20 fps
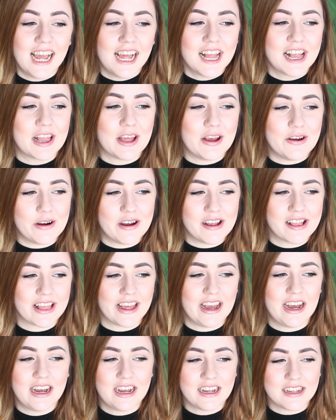so I was
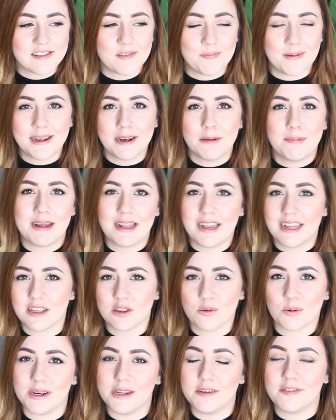like, oh, I'll spend about like
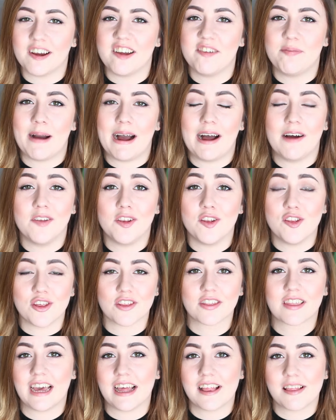£25 and
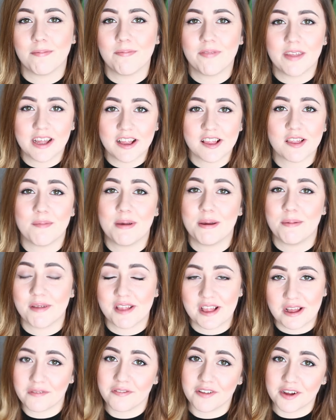just get some things to make
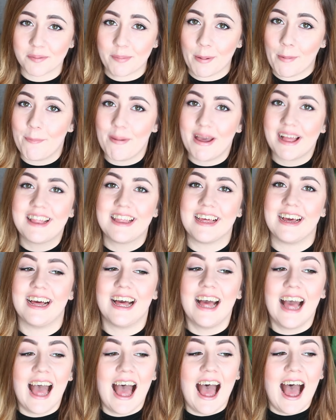myself look a bit better.
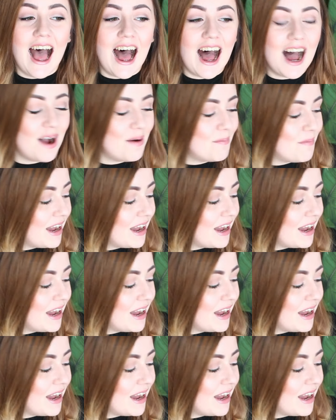And